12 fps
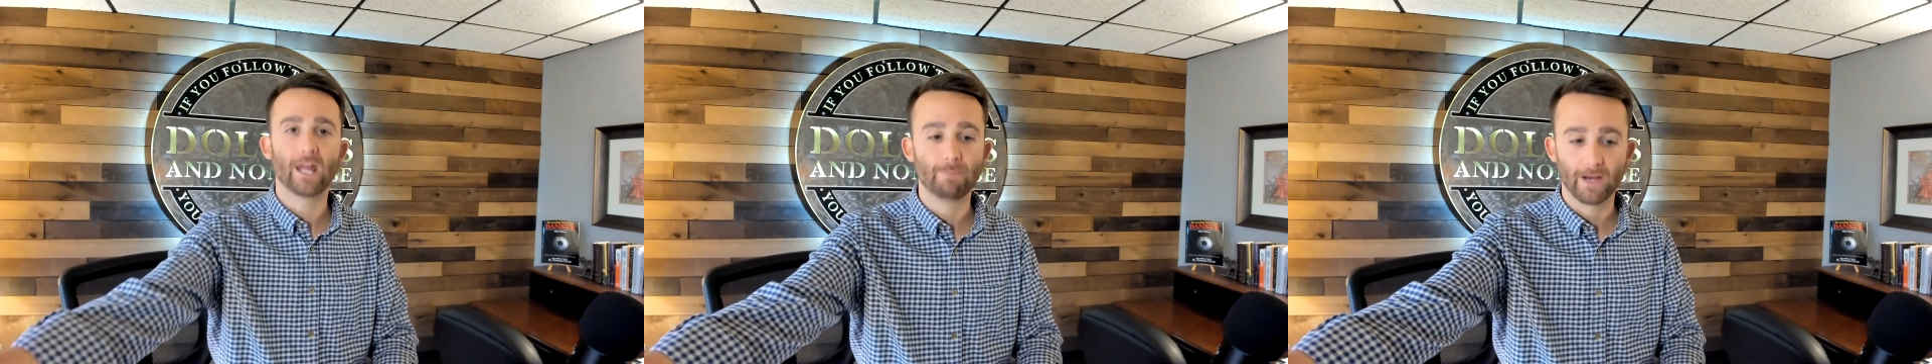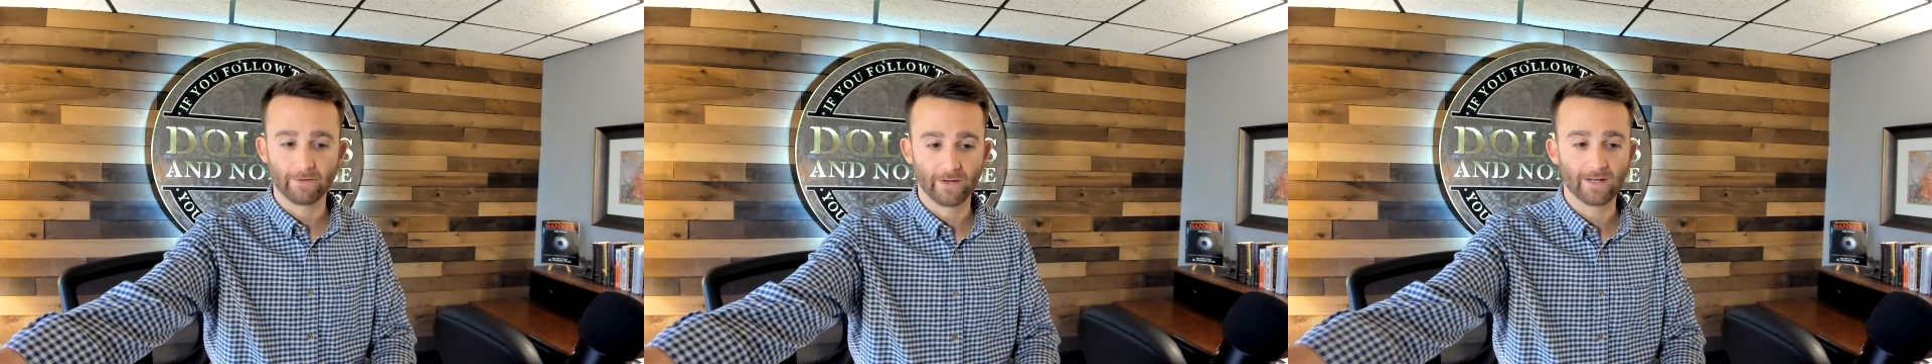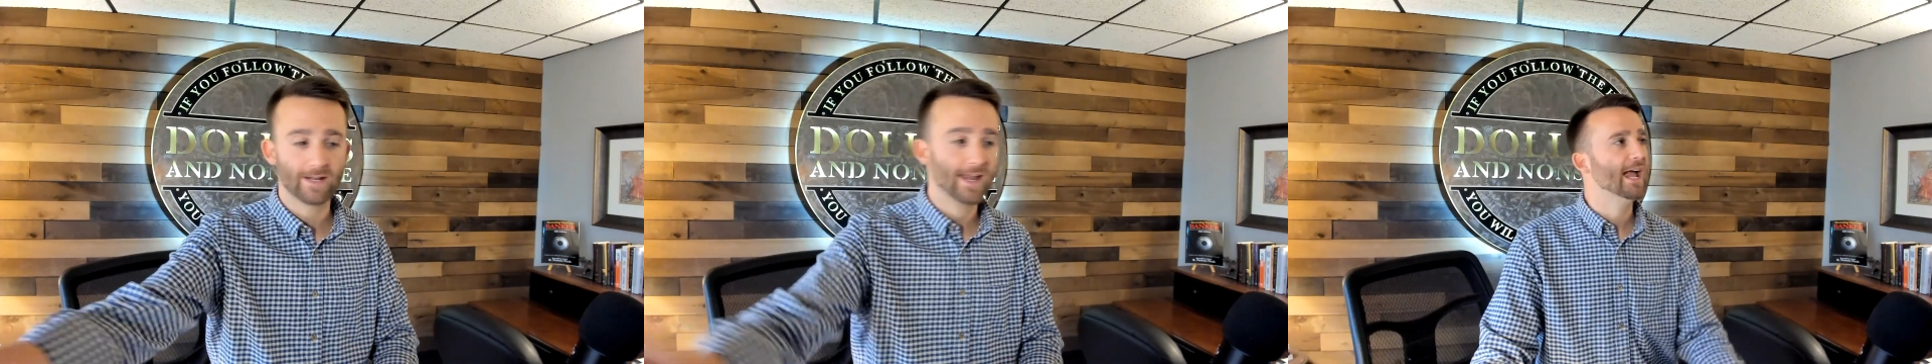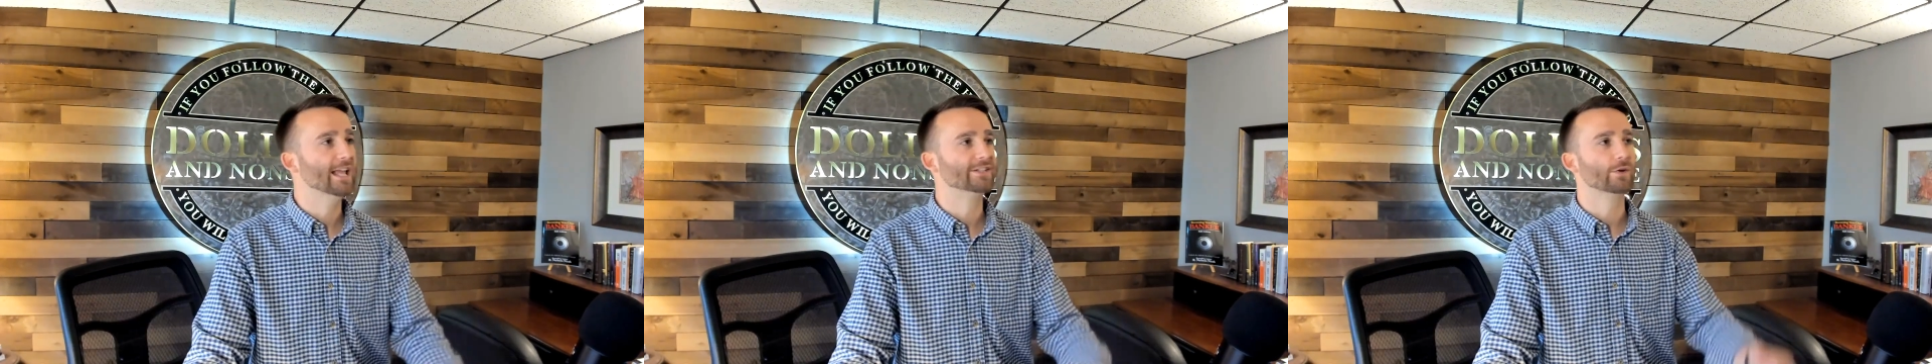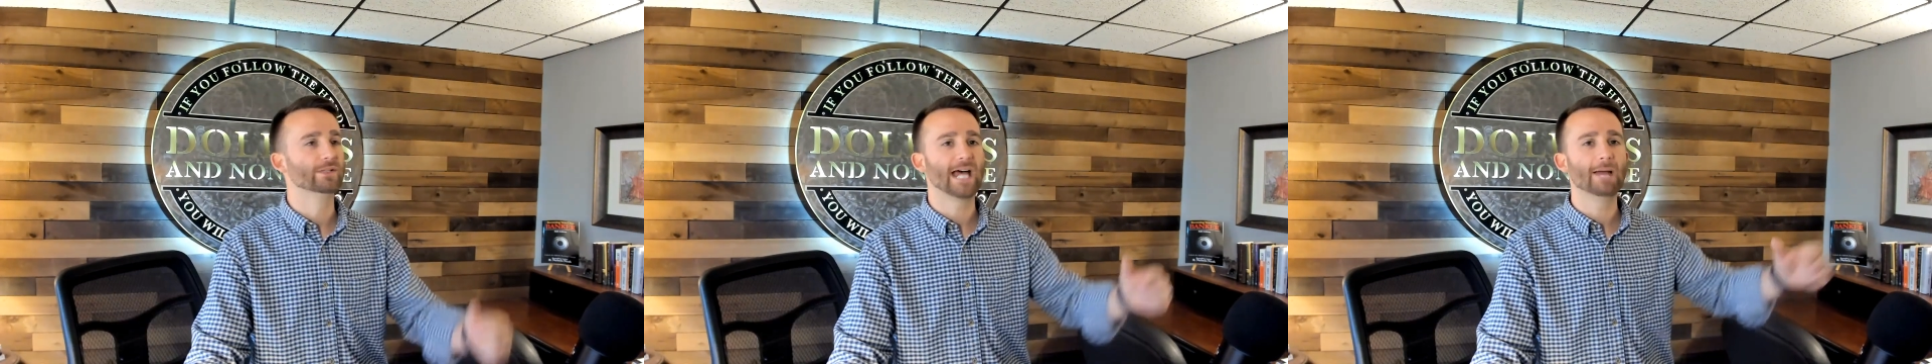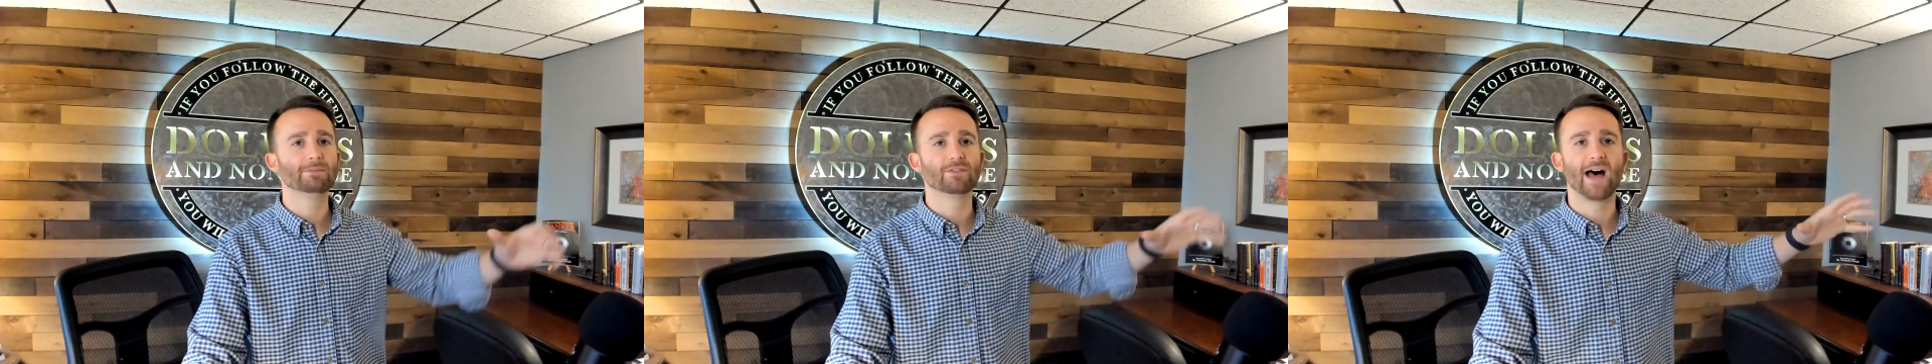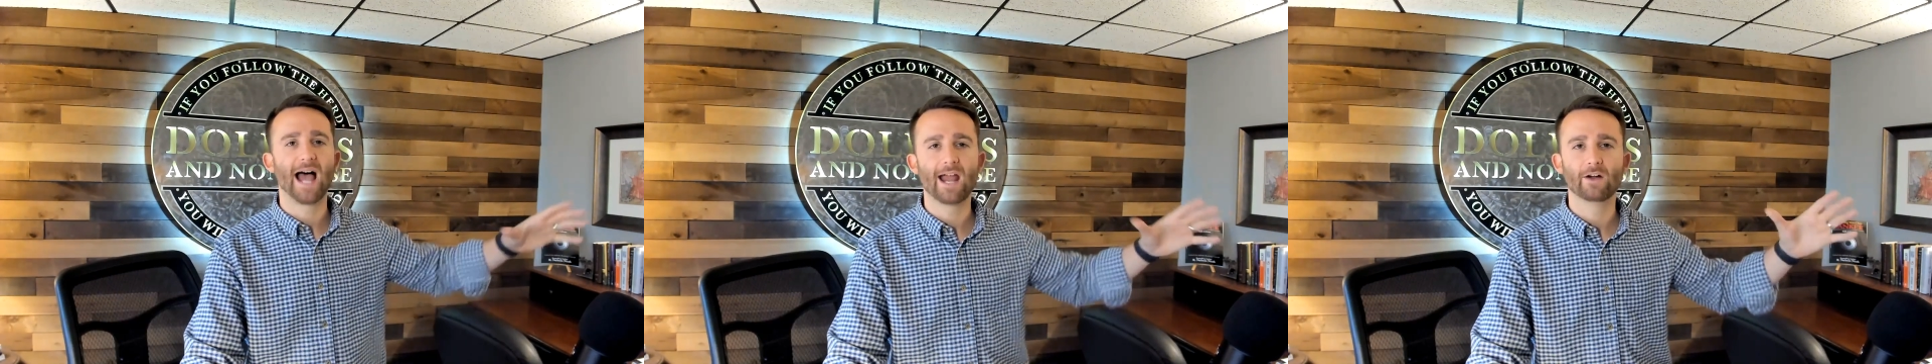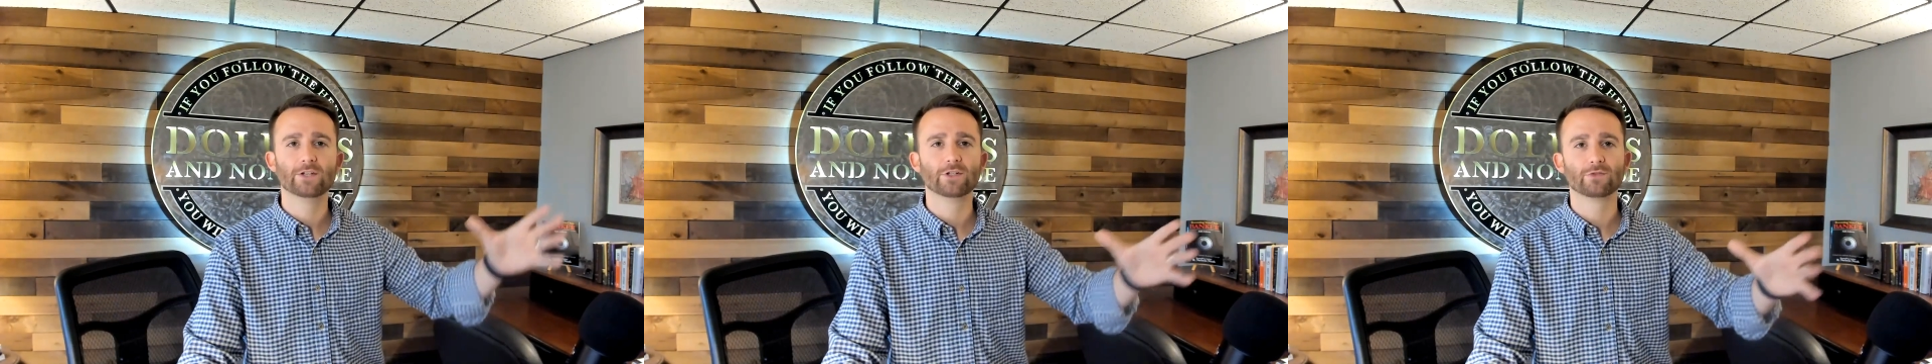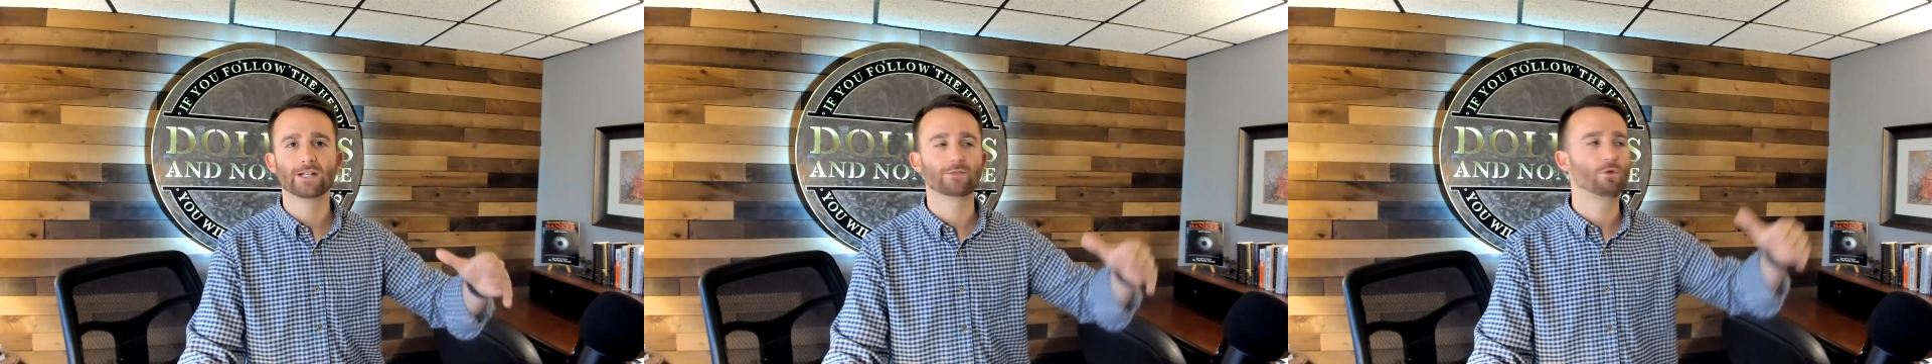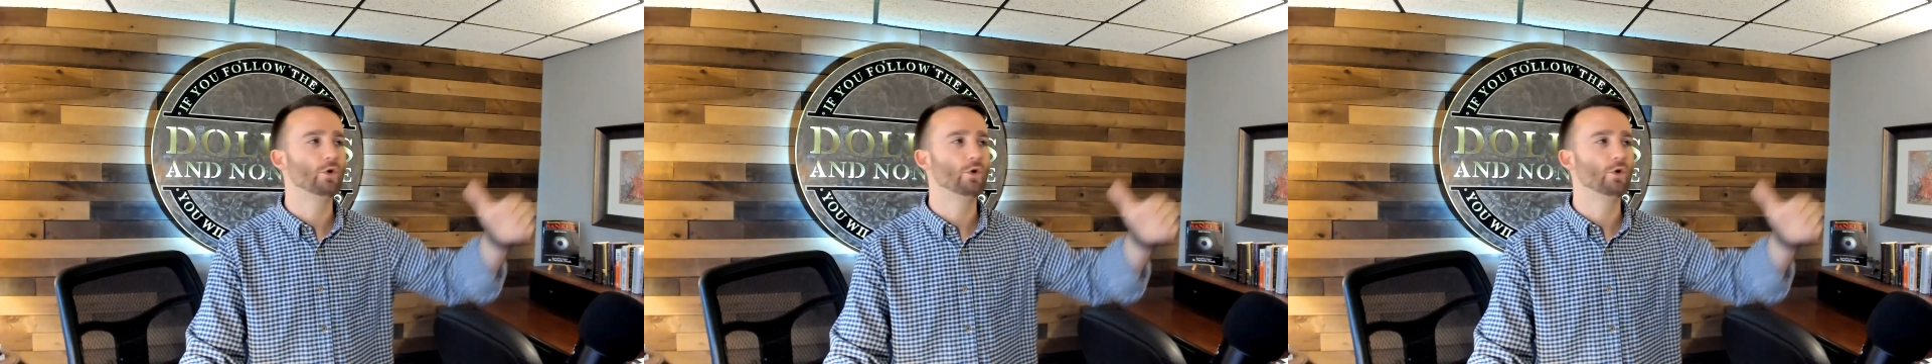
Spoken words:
the death benefit. And so in times of higher interest rates,